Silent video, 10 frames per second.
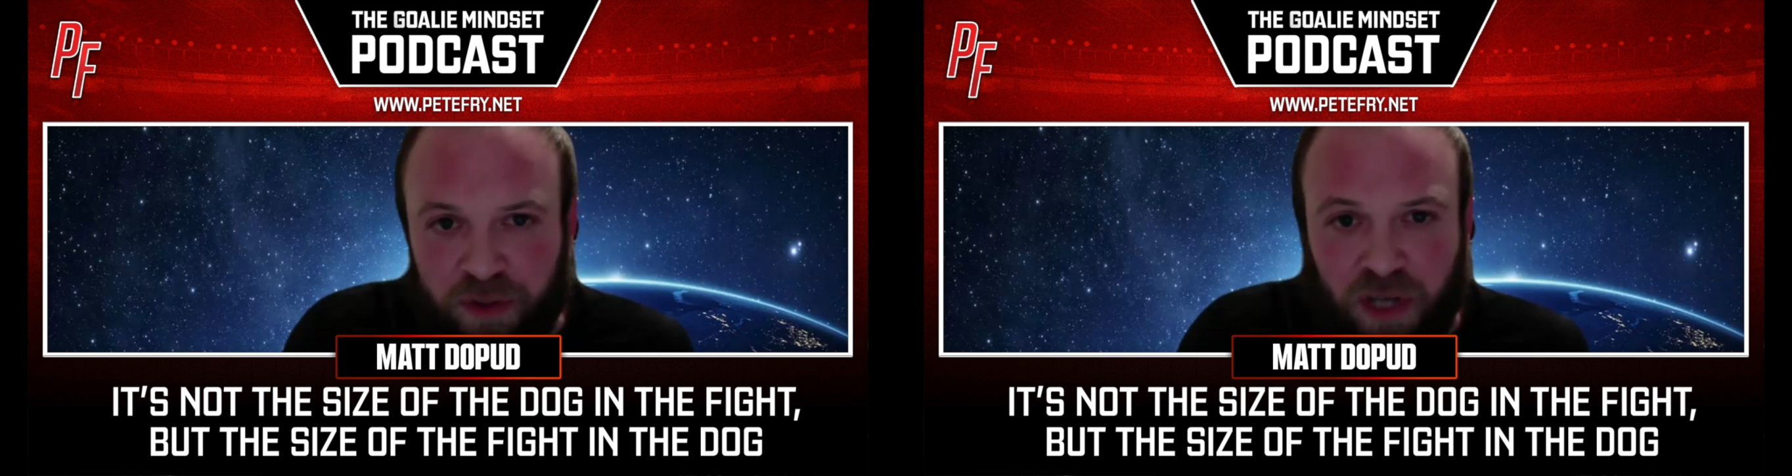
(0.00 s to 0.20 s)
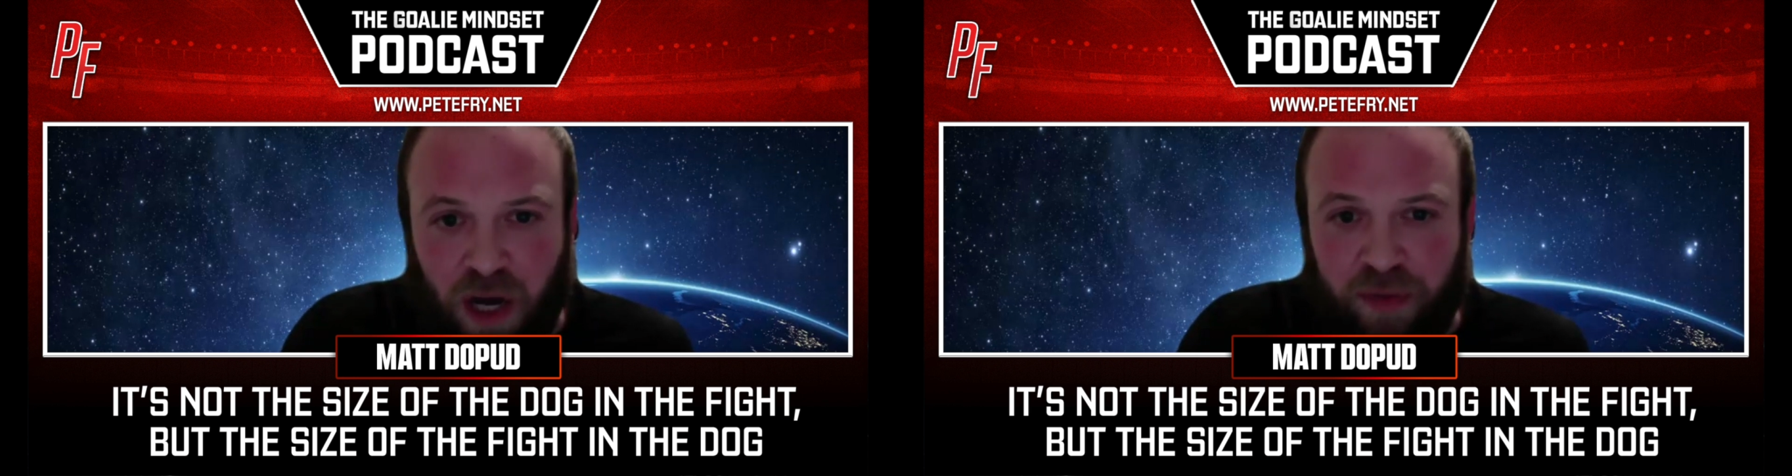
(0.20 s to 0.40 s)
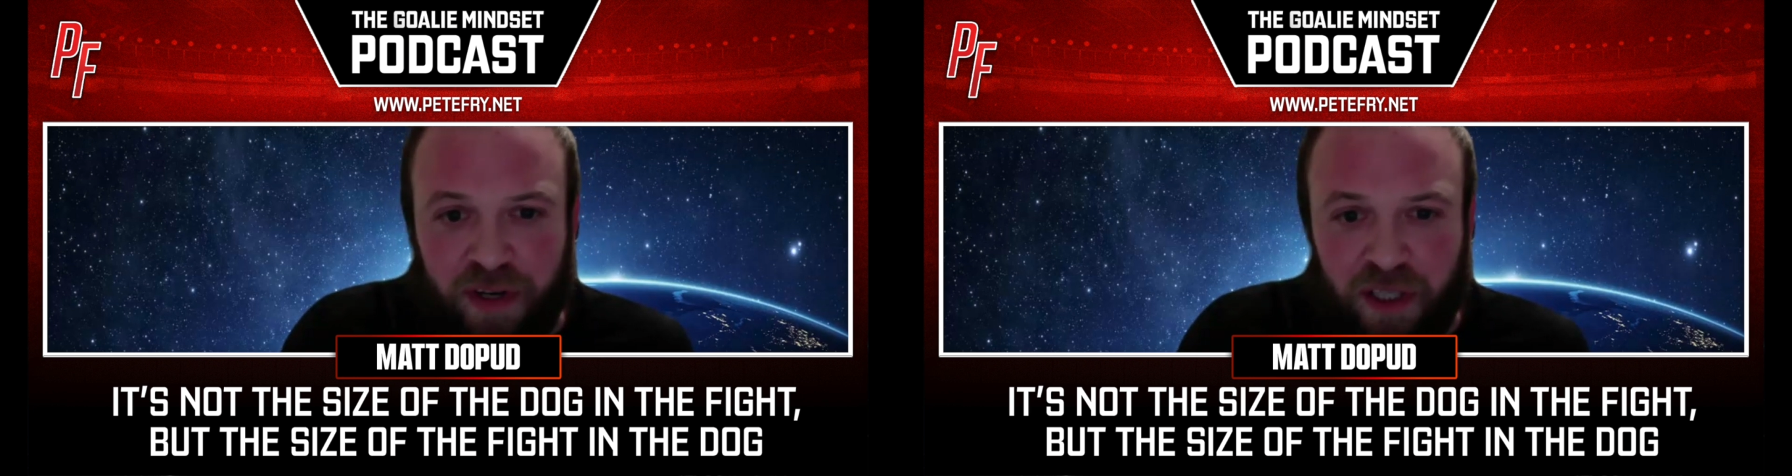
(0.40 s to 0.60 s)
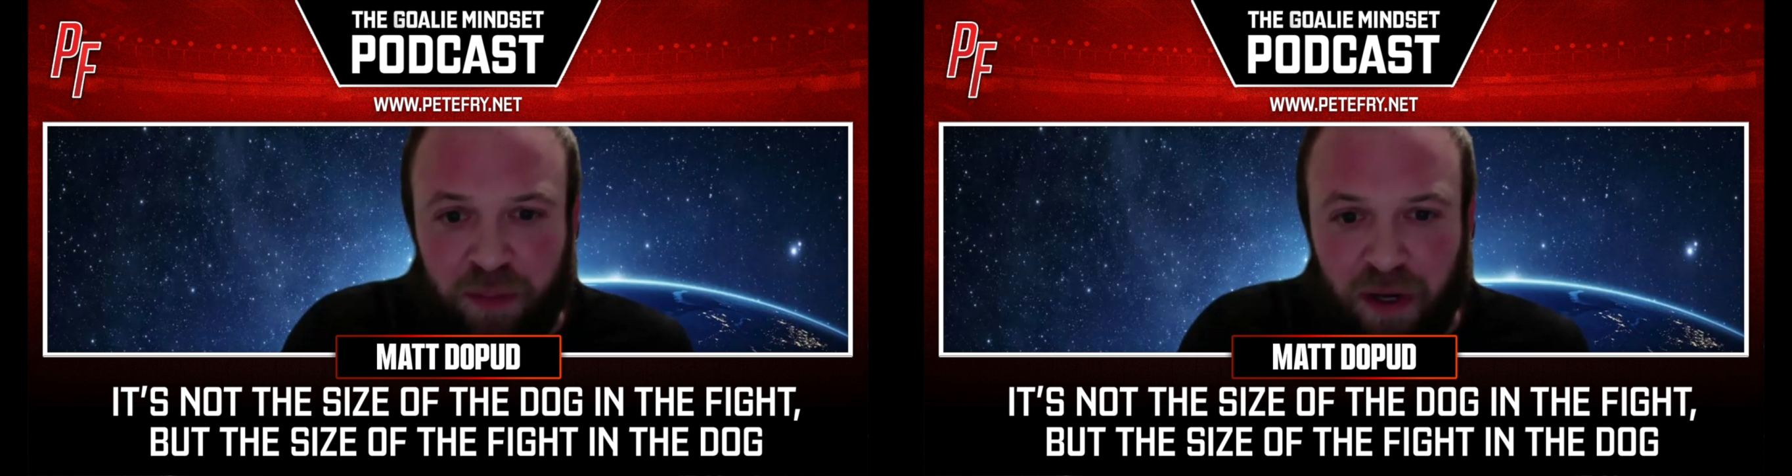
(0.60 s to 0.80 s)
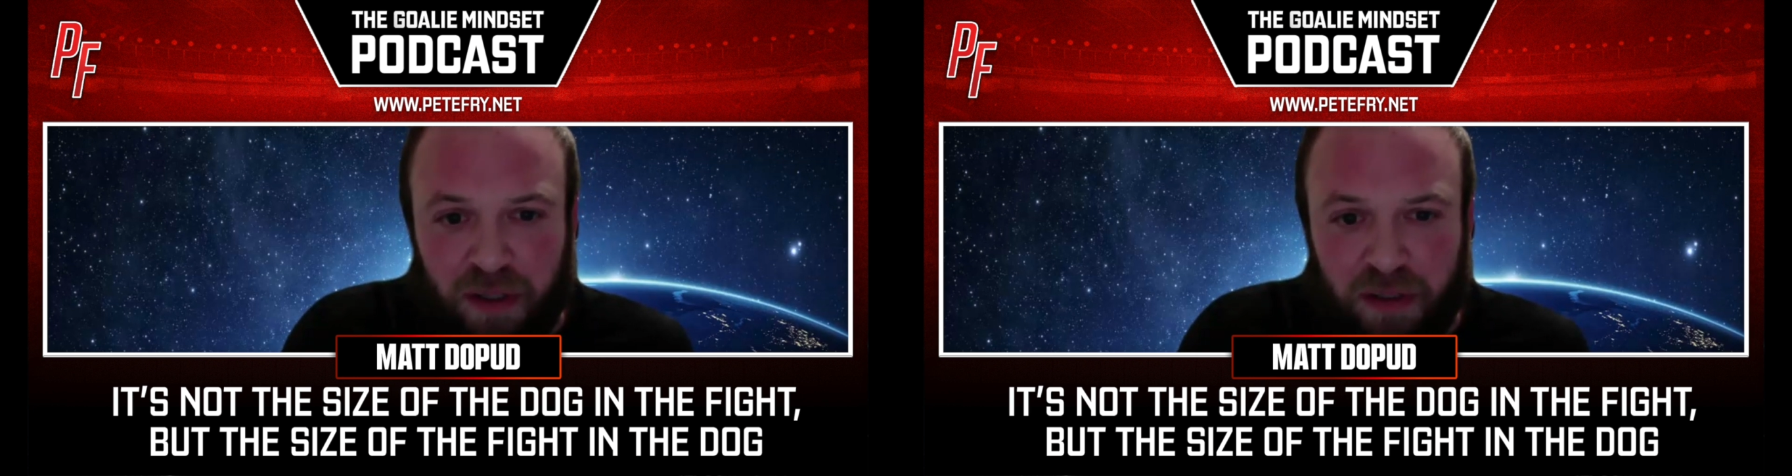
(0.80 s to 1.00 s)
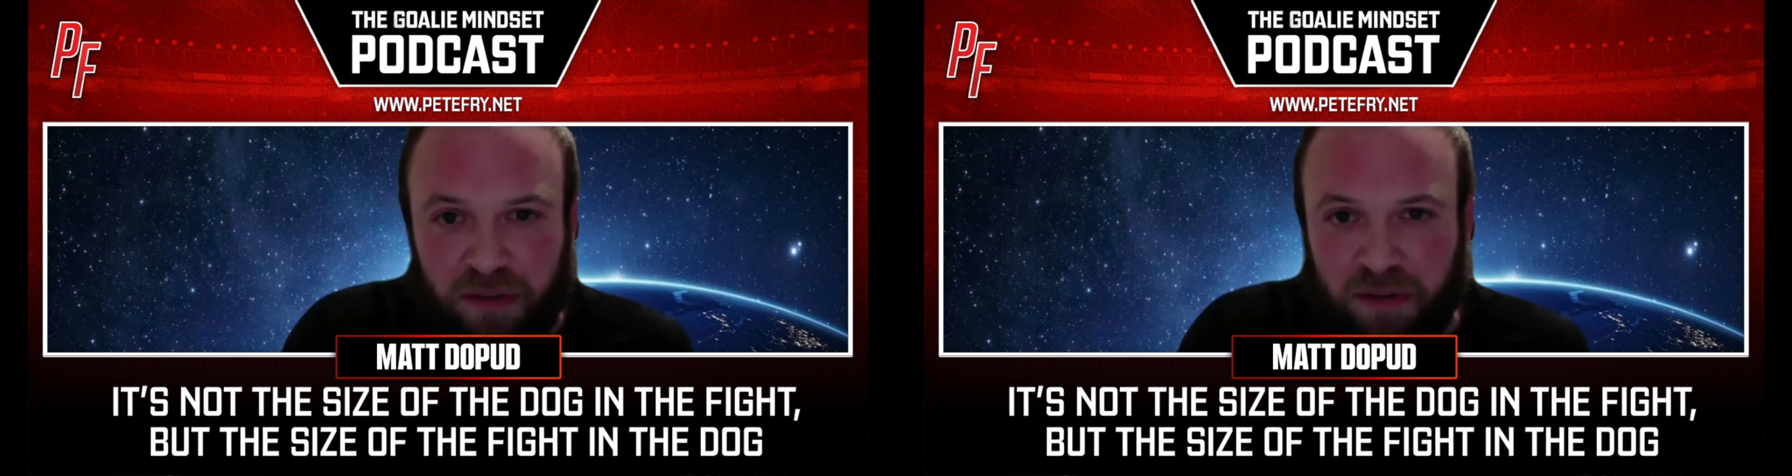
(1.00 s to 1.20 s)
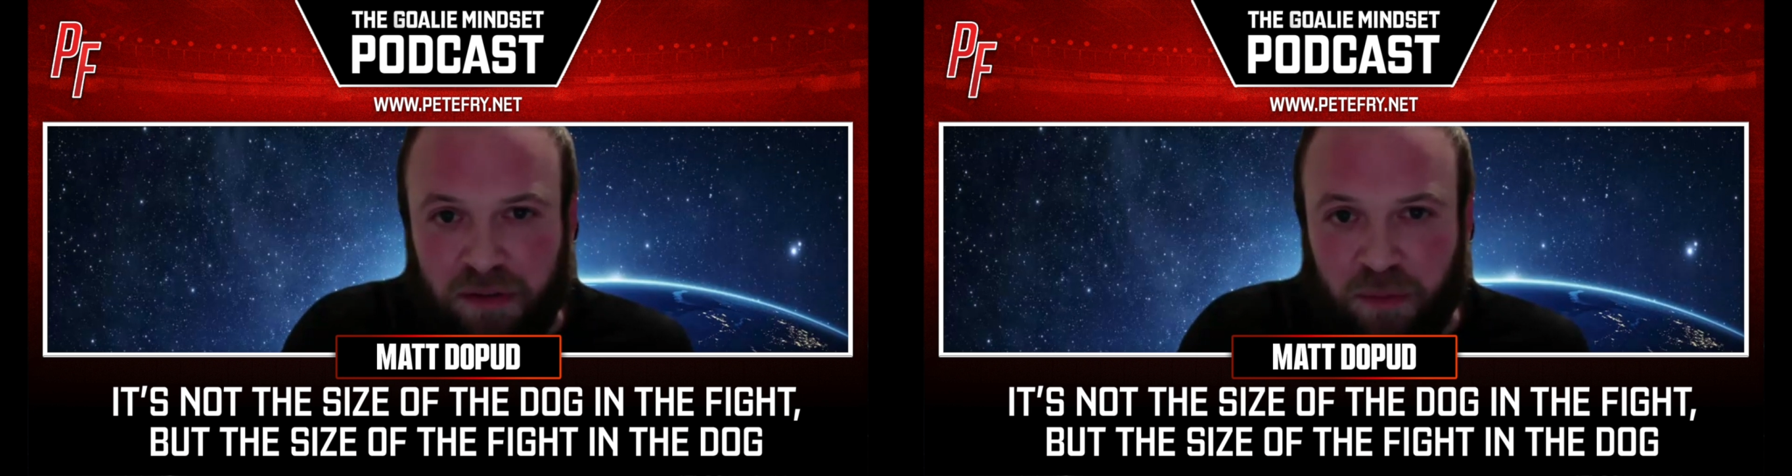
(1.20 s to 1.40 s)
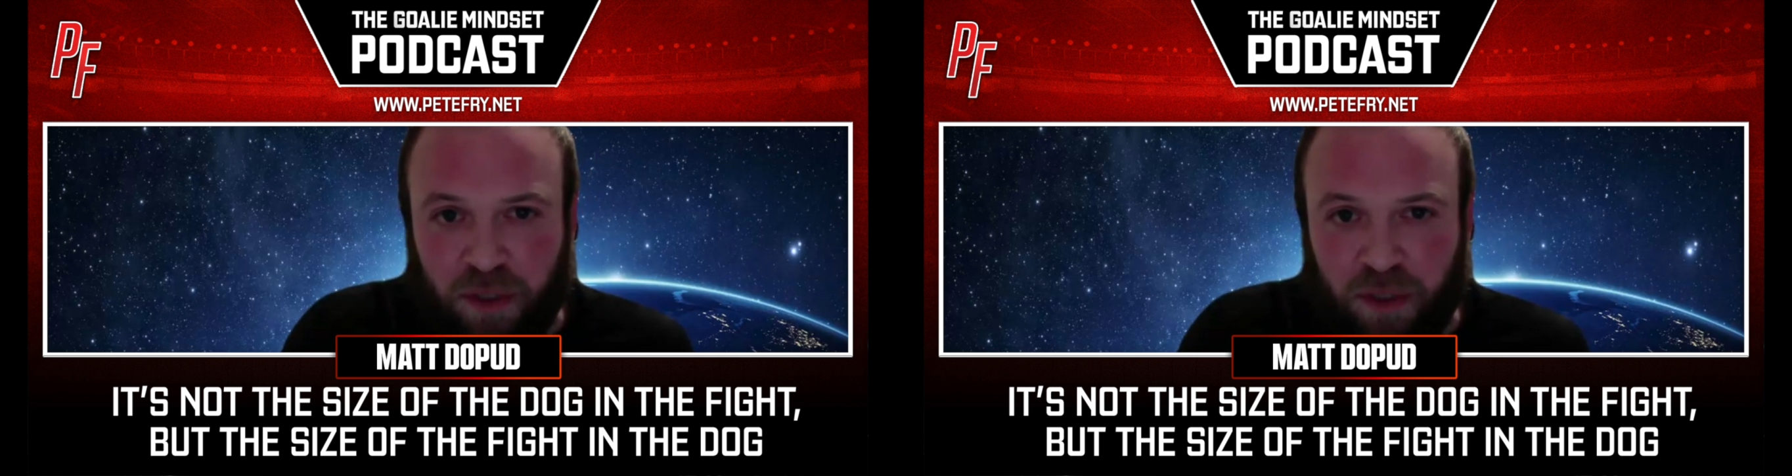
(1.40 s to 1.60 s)
stopping the next puck,
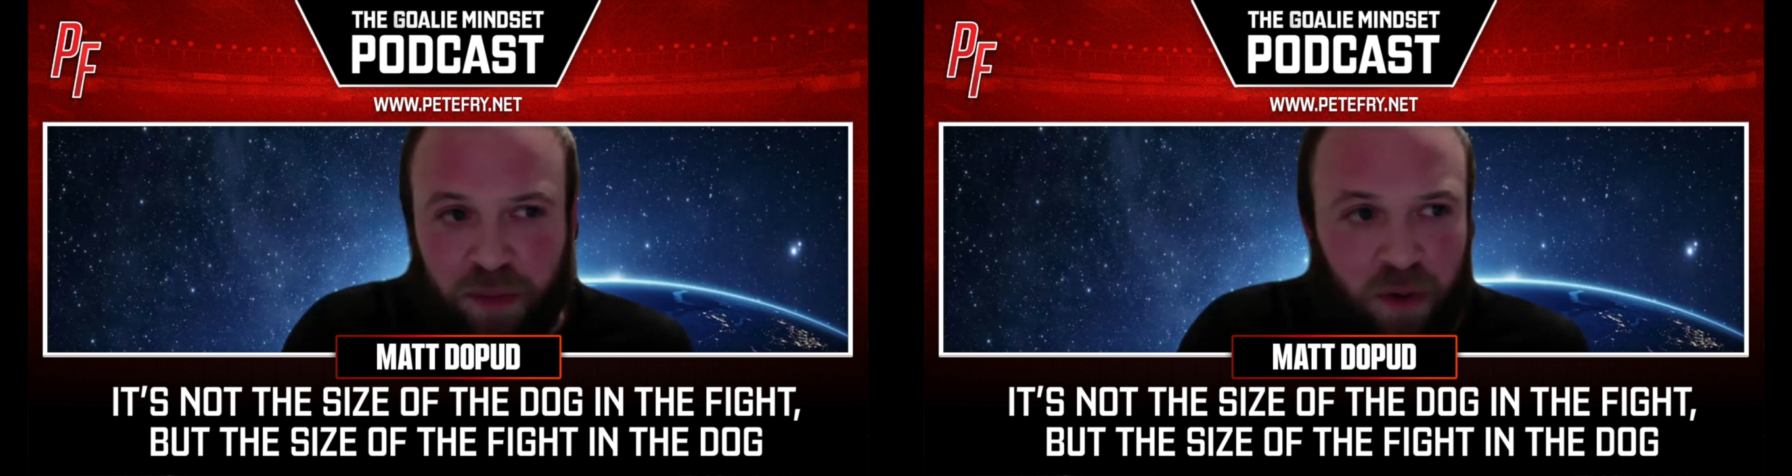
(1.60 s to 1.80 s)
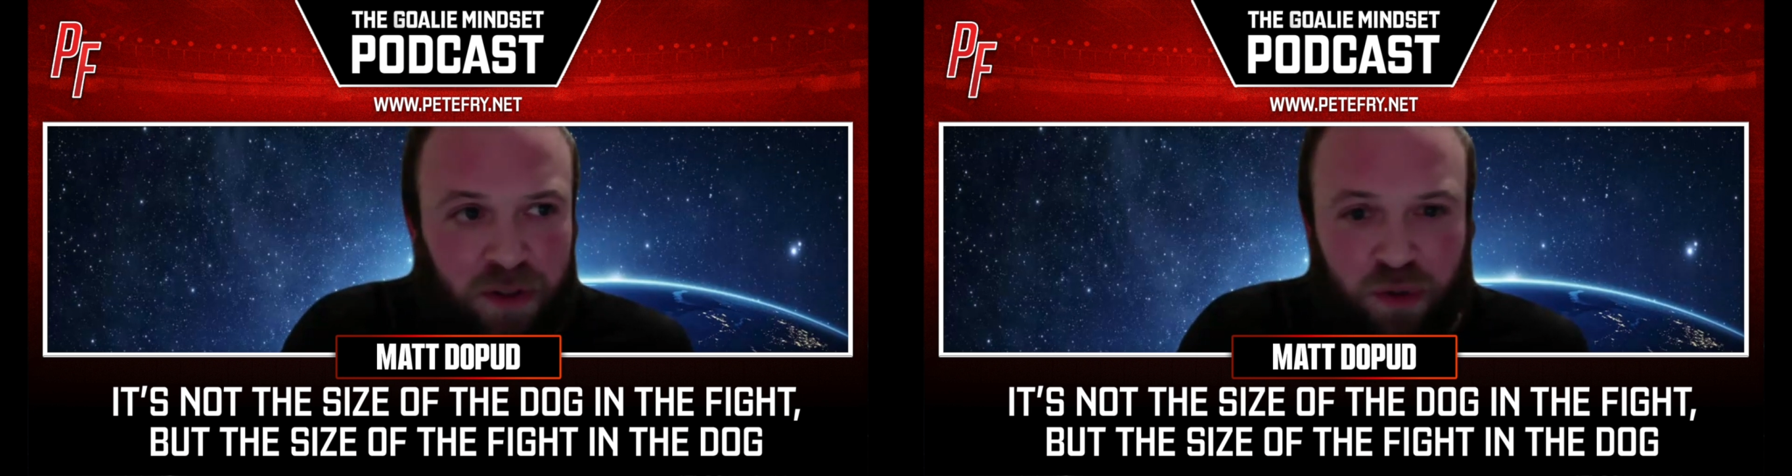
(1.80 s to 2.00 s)
worry about